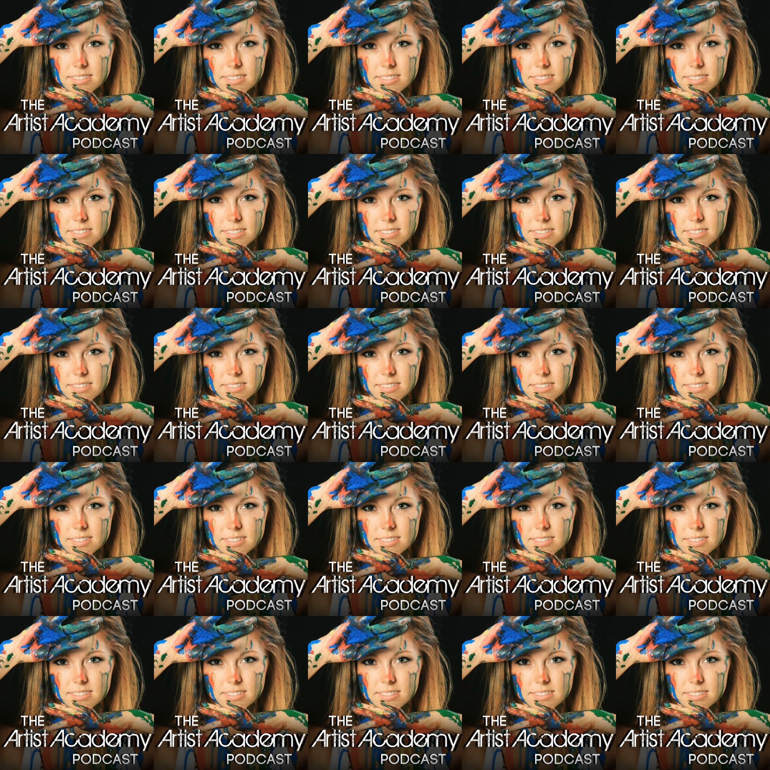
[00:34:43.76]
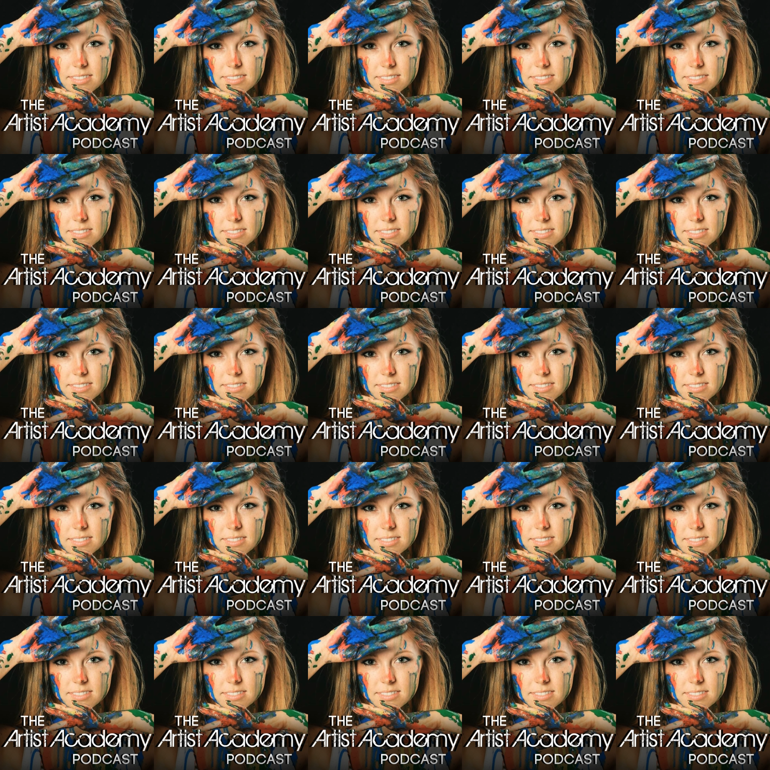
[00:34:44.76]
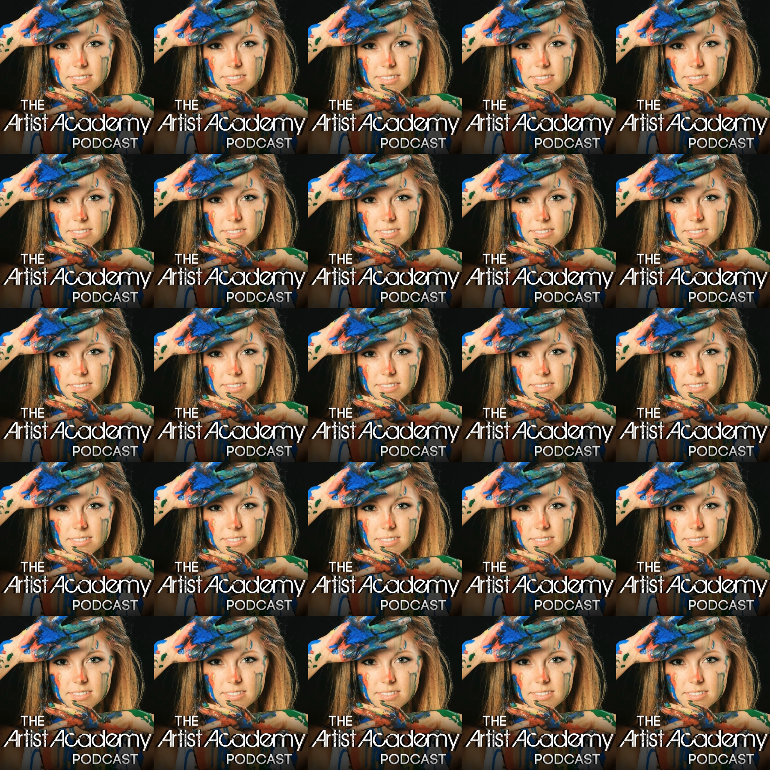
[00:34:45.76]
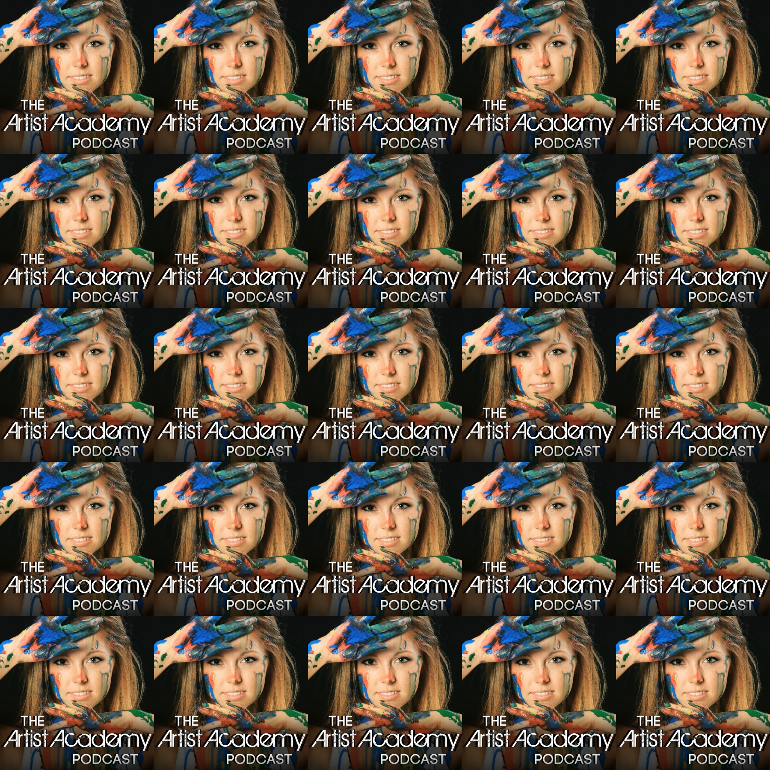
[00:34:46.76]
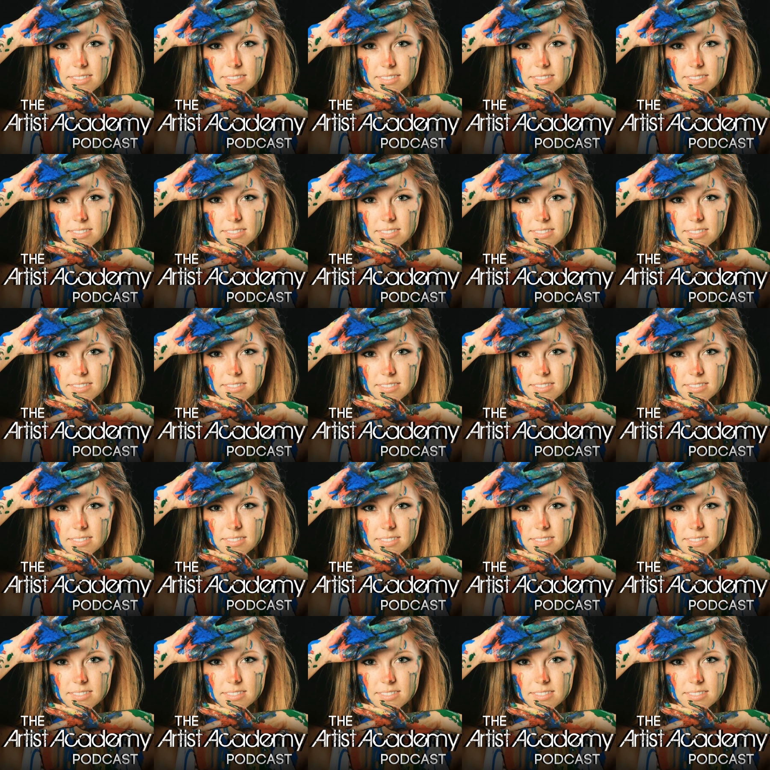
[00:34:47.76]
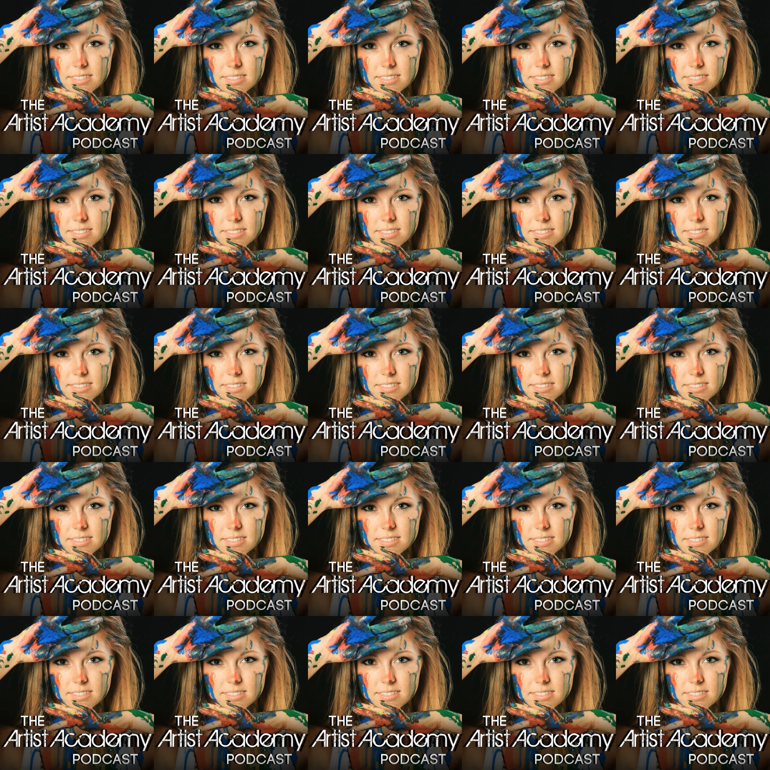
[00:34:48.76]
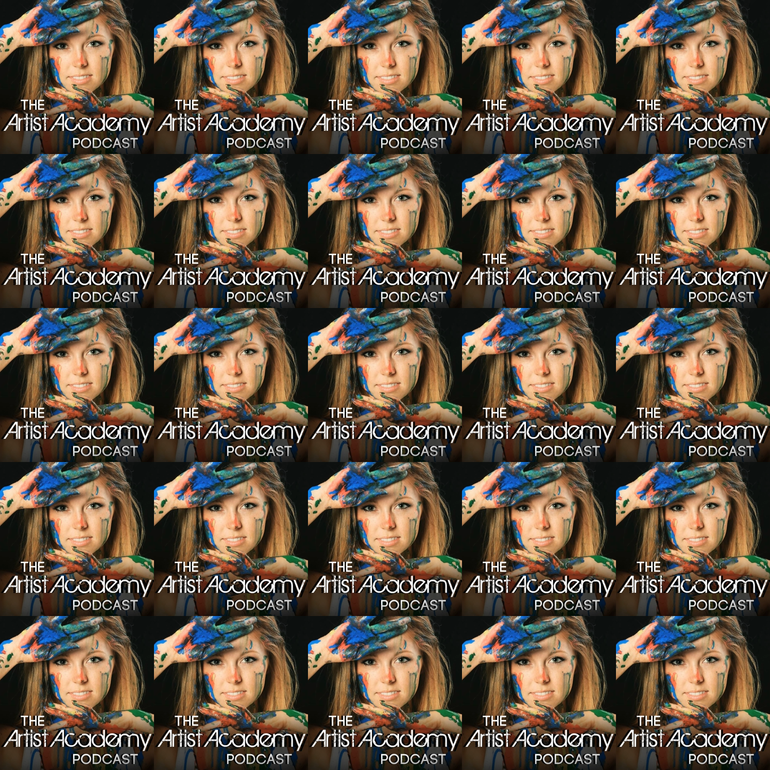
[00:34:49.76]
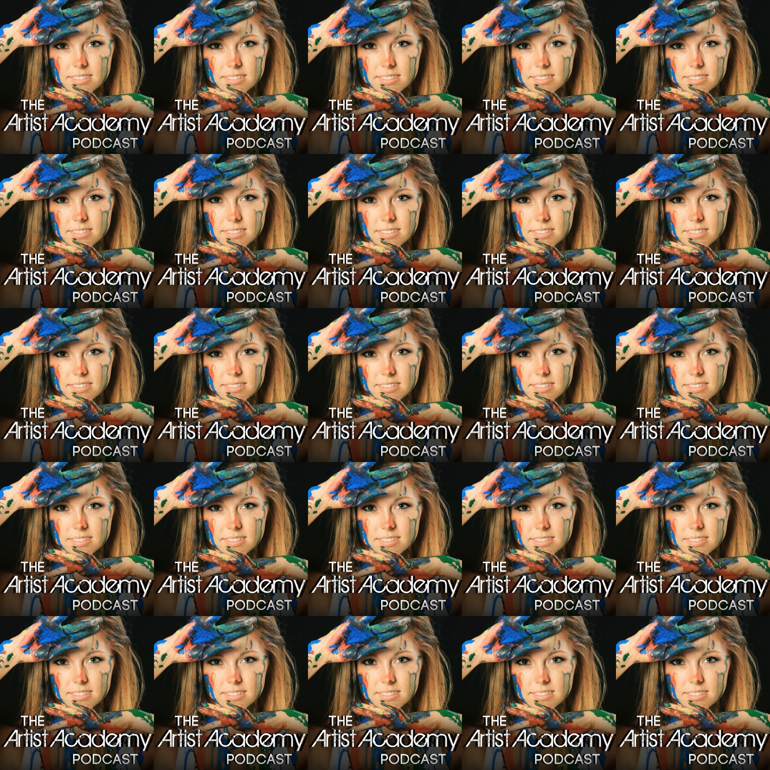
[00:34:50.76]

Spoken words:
(no lip movement)